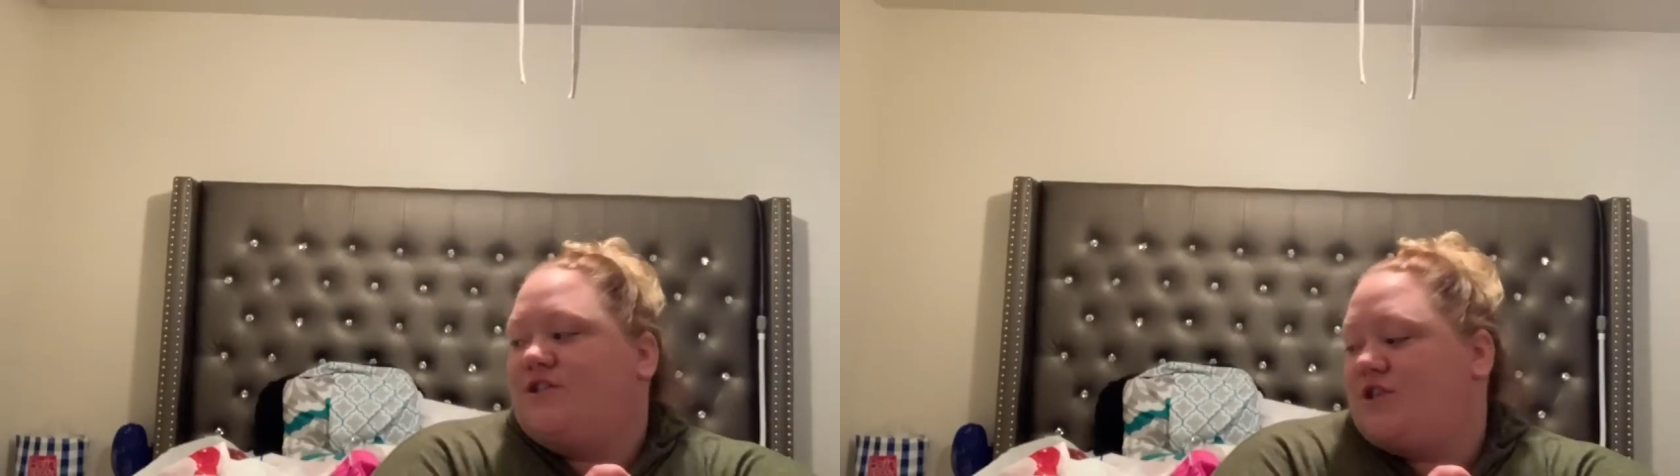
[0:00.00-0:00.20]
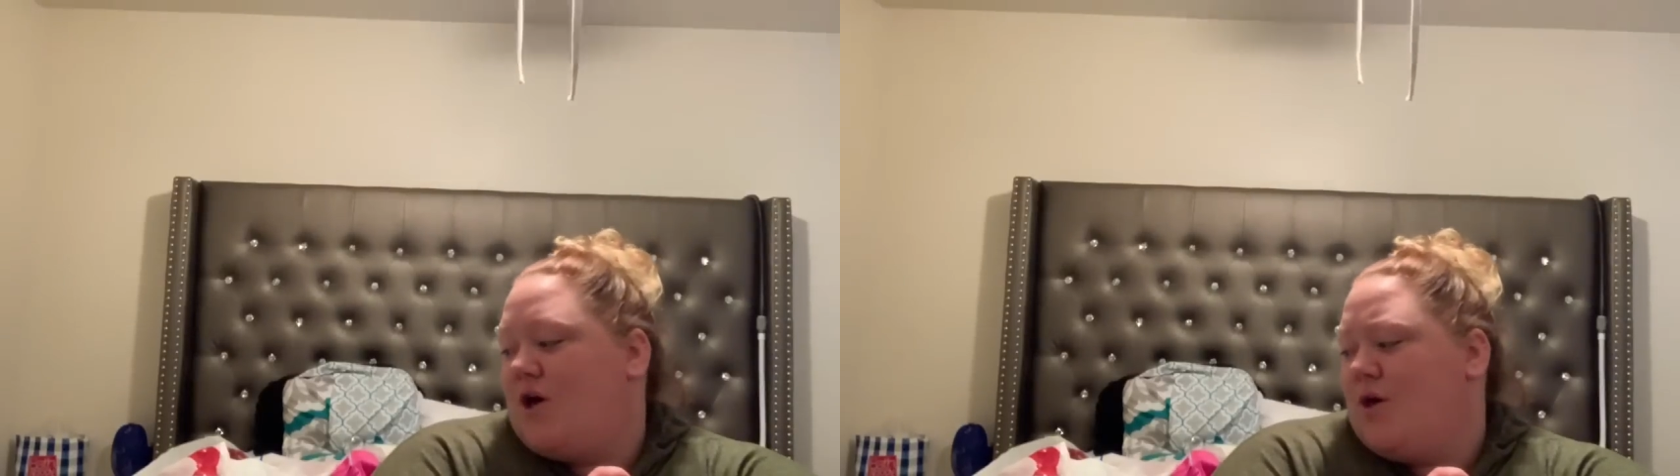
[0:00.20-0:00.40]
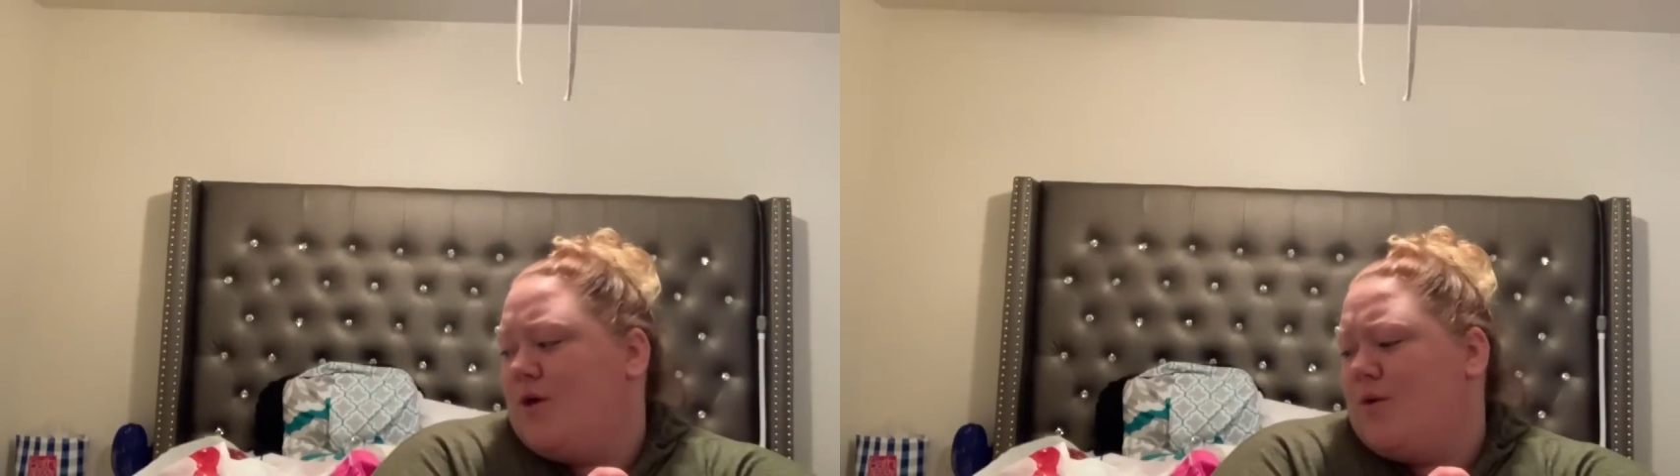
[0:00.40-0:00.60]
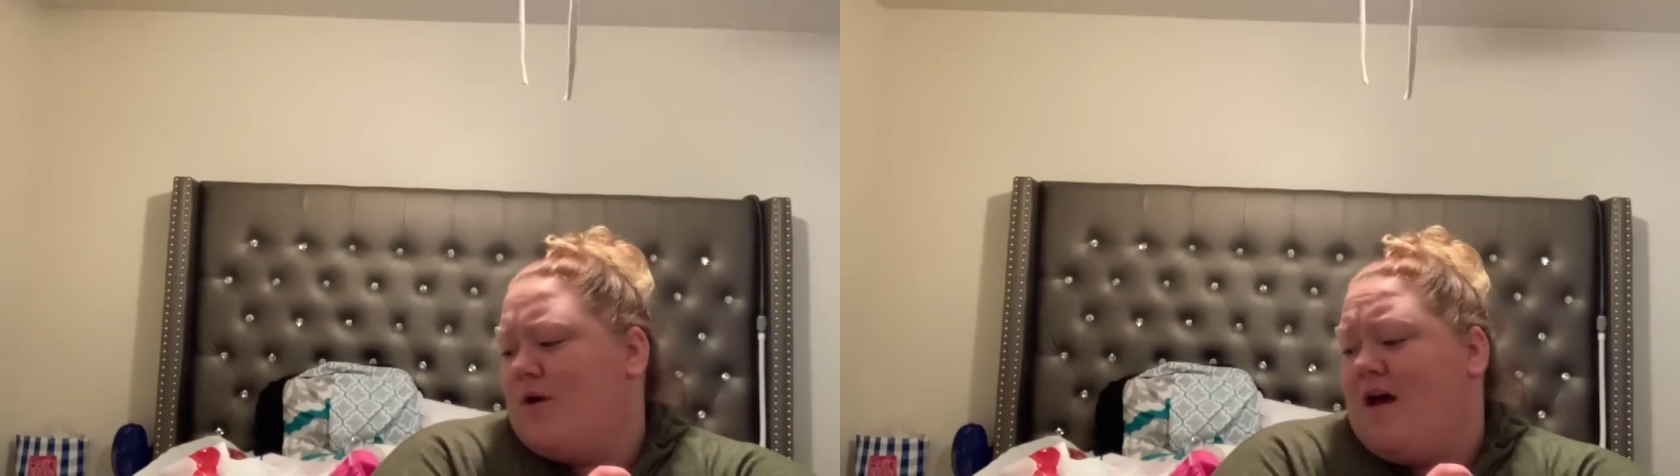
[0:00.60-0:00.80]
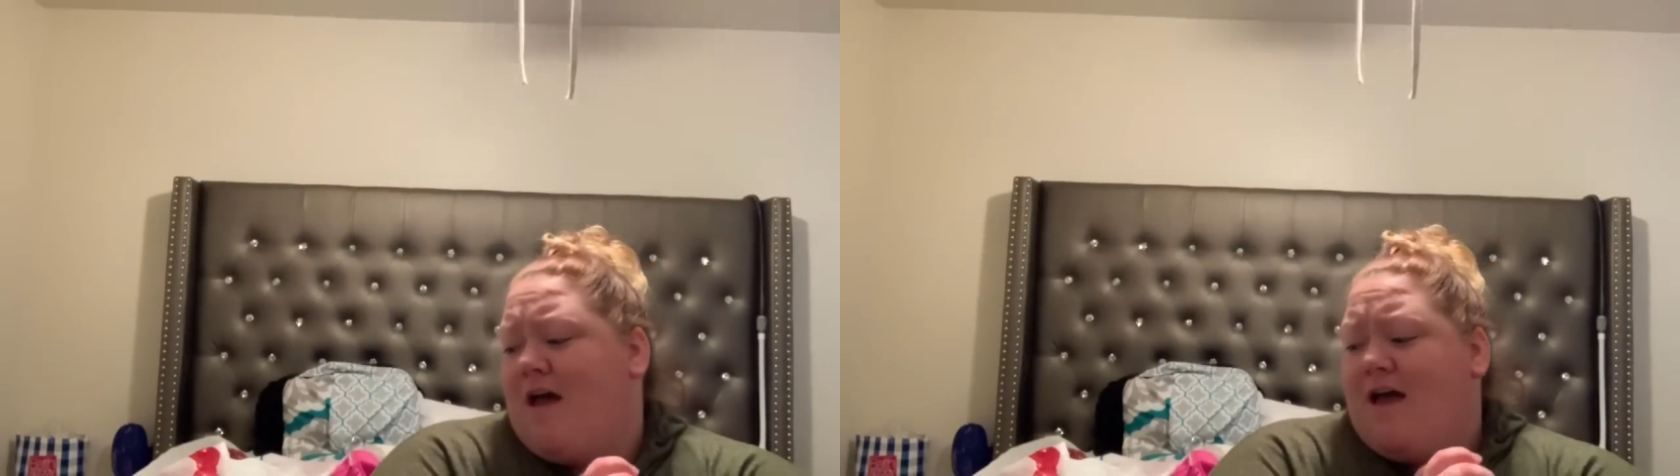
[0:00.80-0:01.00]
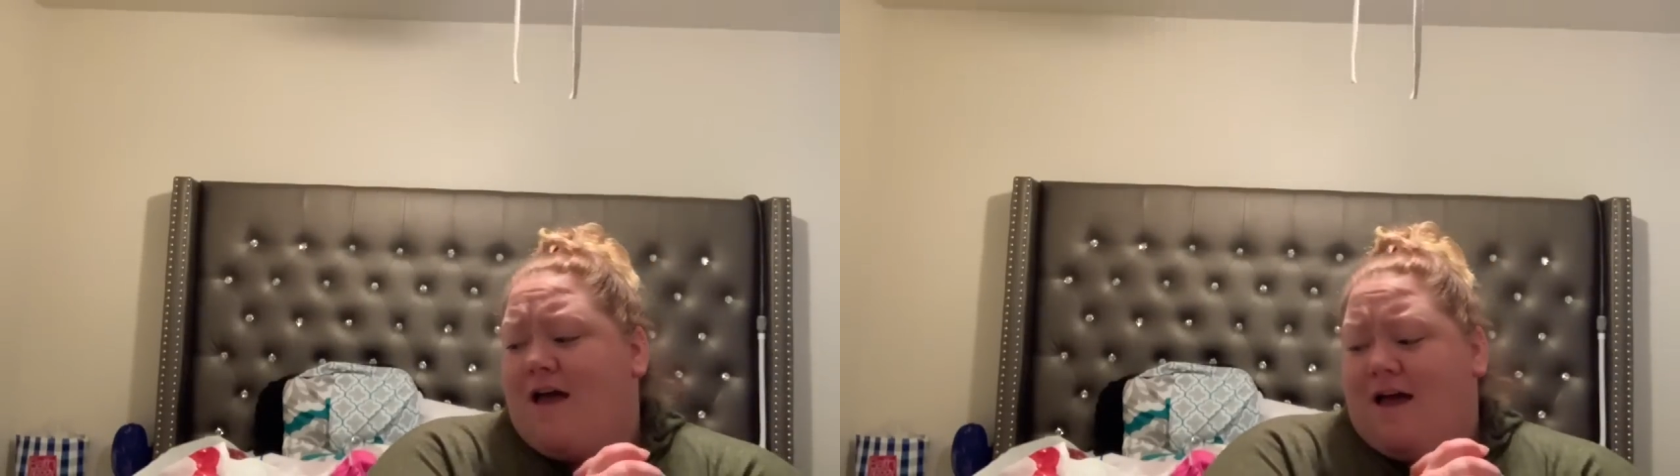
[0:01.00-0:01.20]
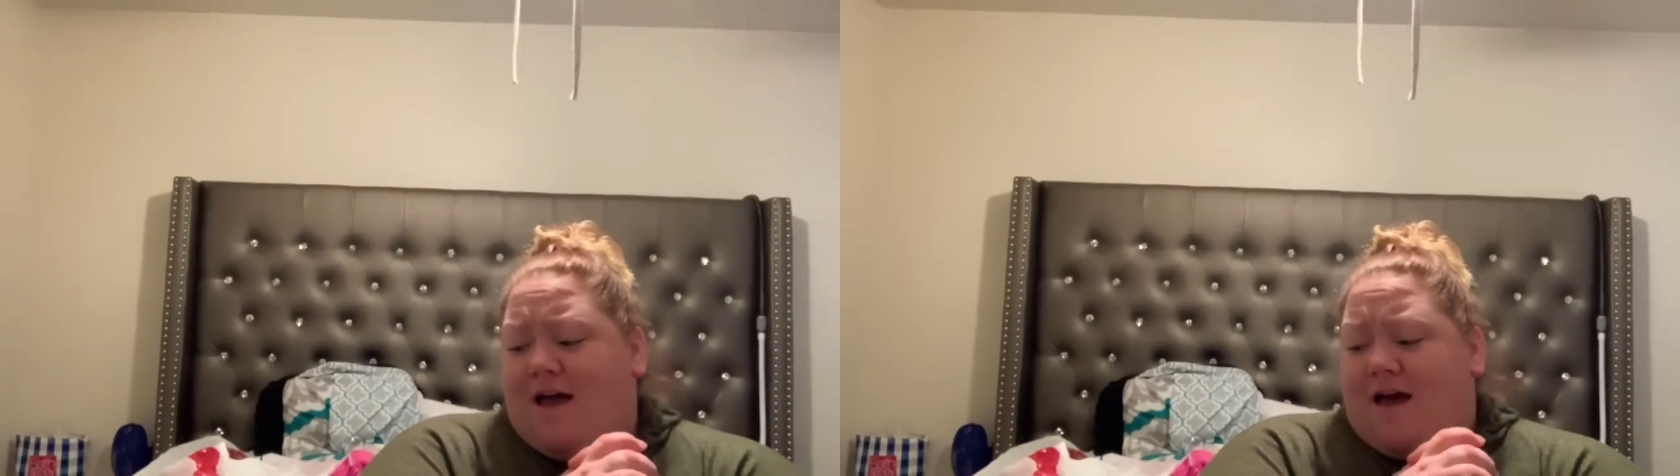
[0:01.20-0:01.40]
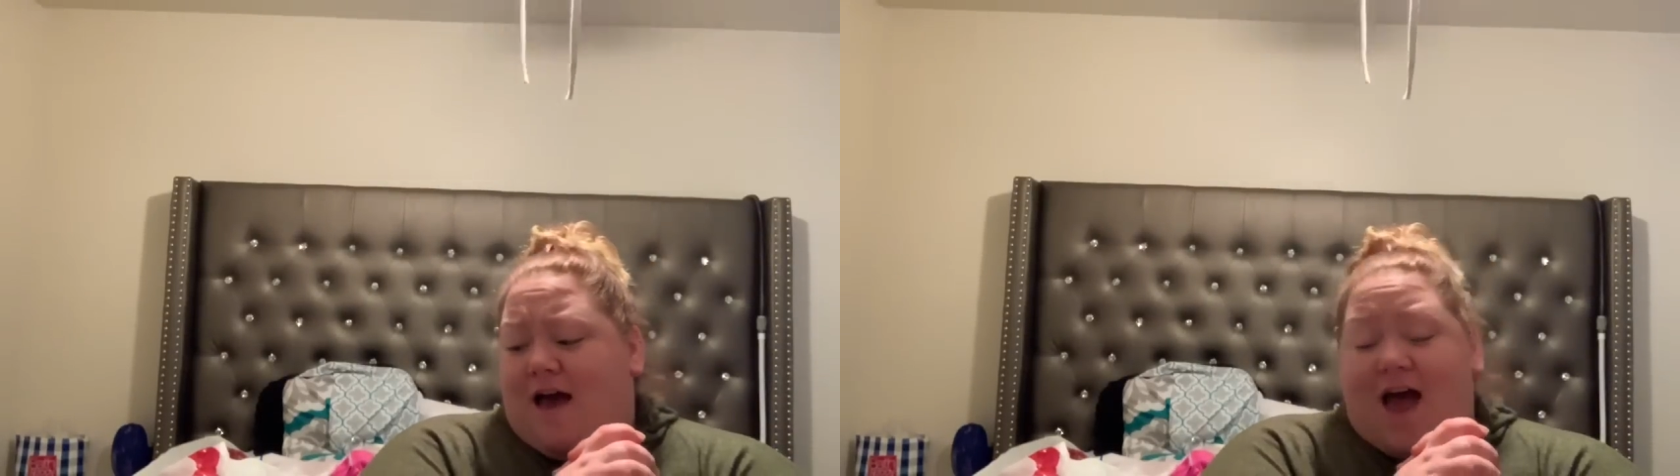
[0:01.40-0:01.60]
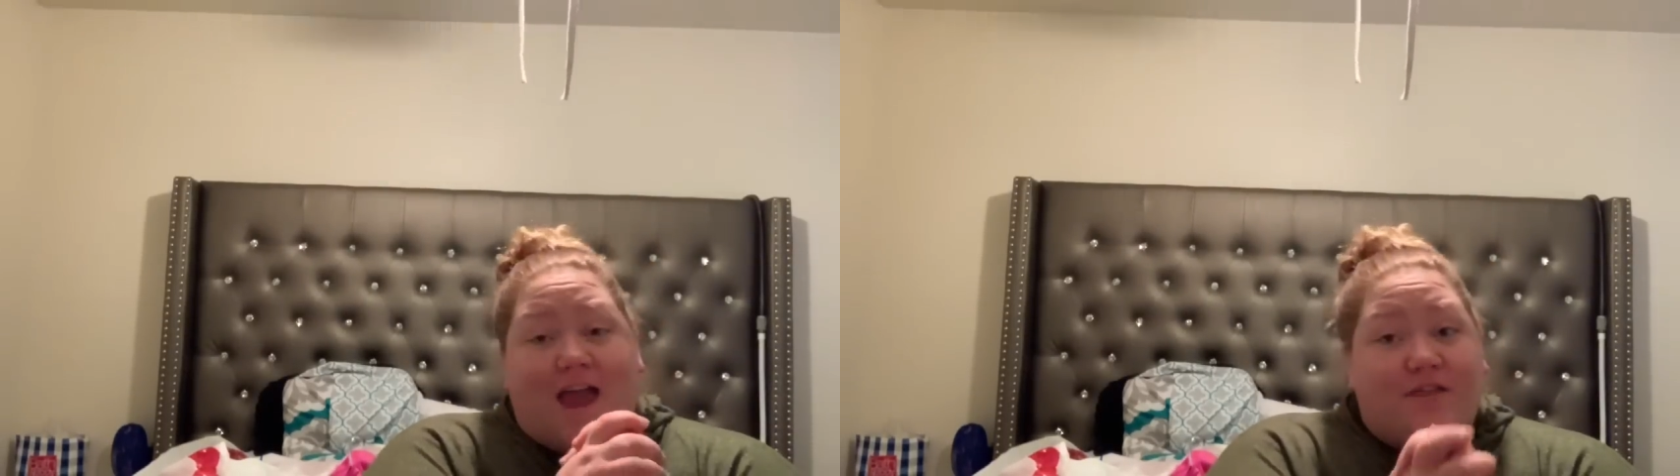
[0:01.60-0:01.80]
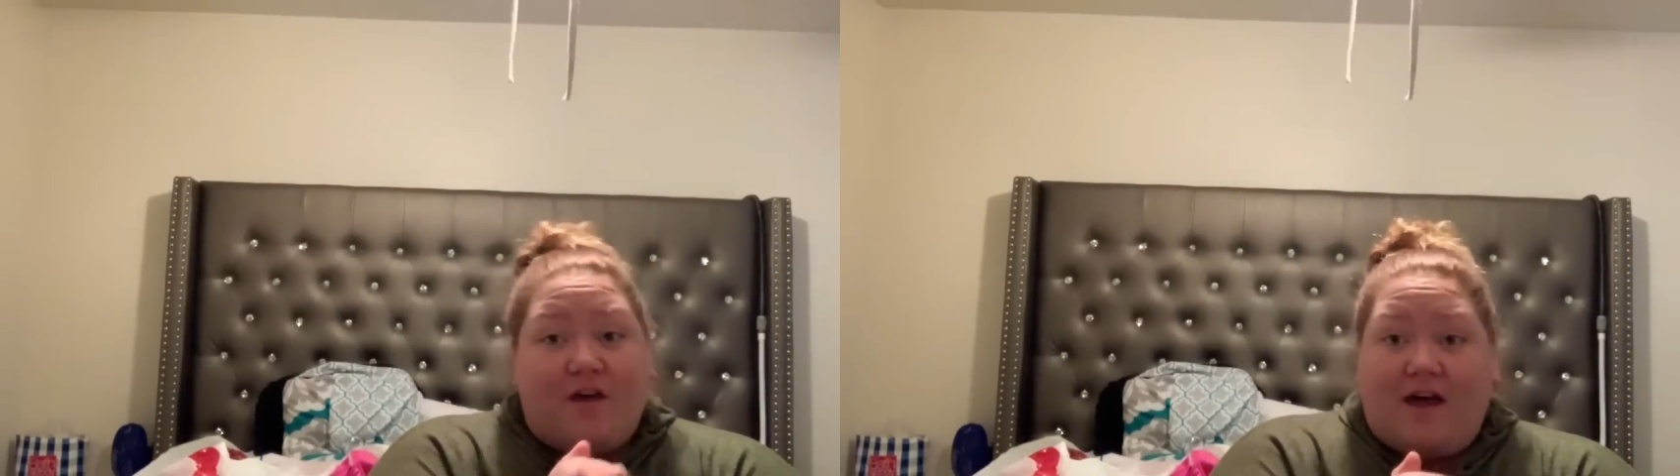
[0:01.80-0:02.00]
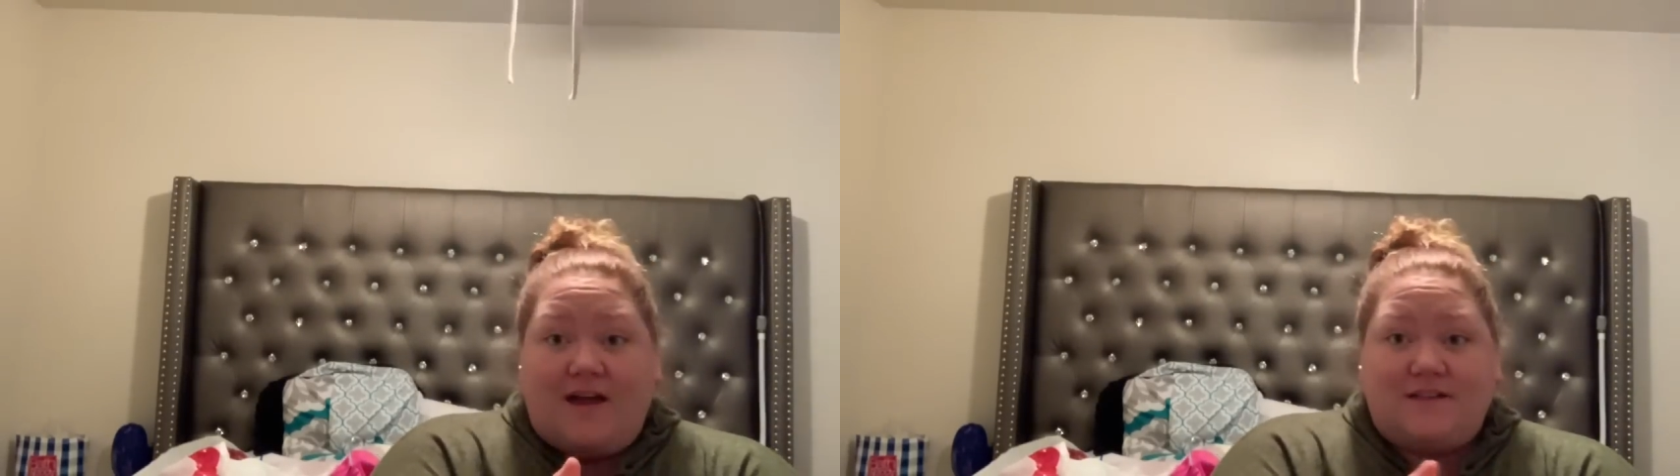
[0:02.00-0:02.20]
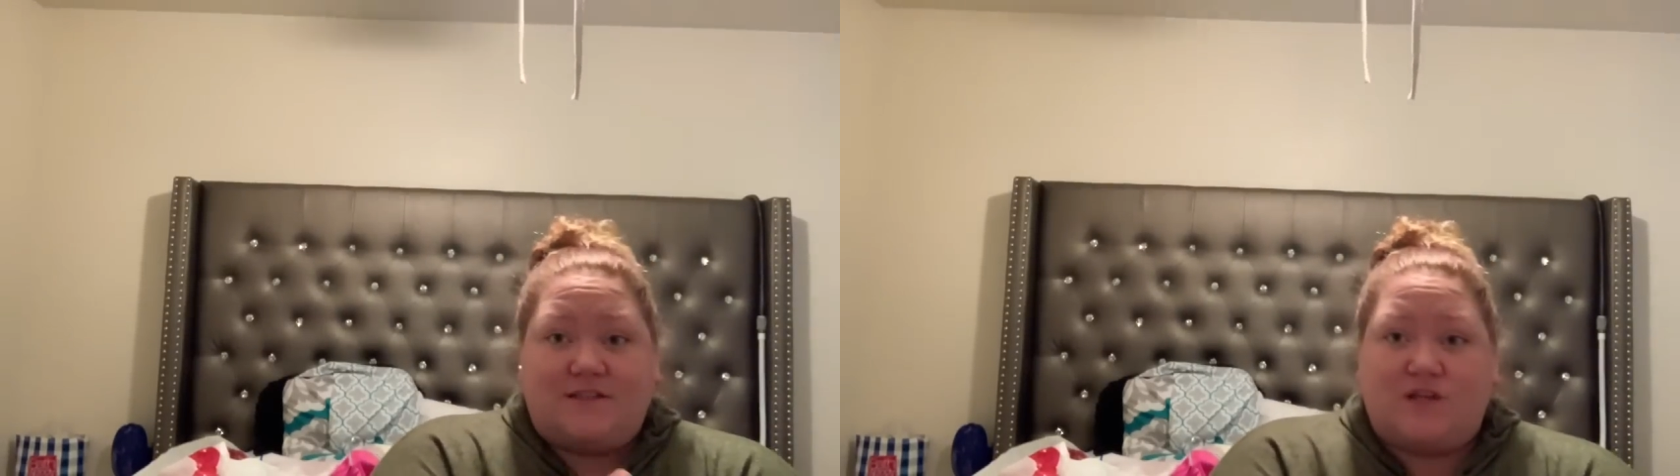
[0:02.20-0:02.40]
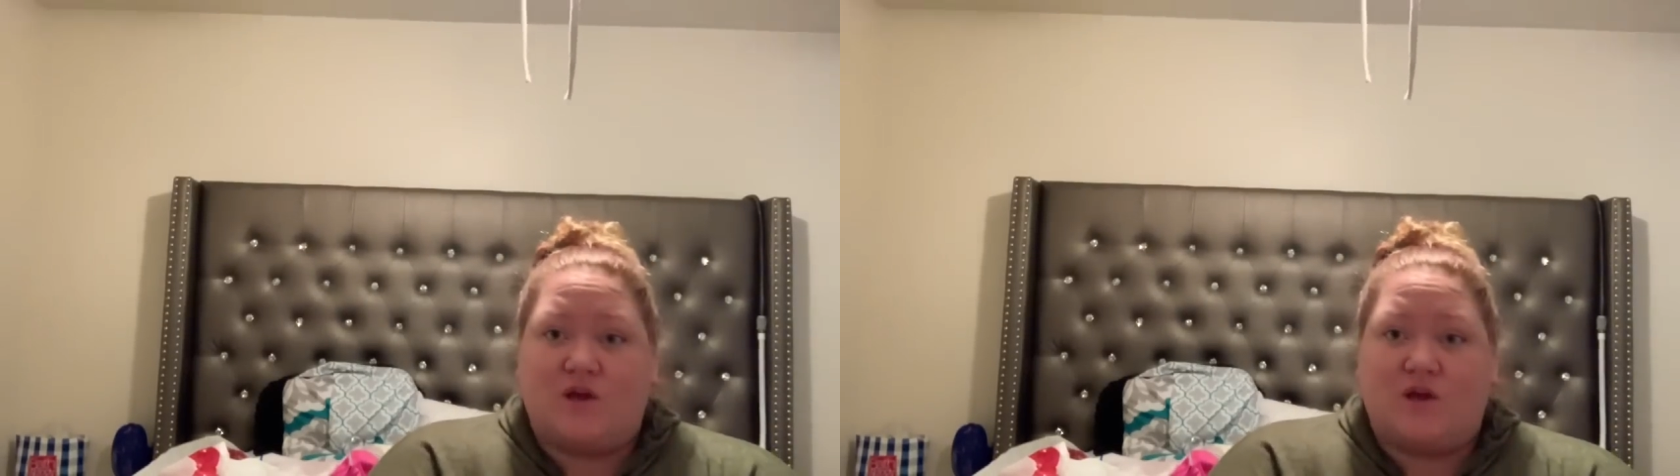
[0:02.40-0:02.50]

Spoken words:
So I thought,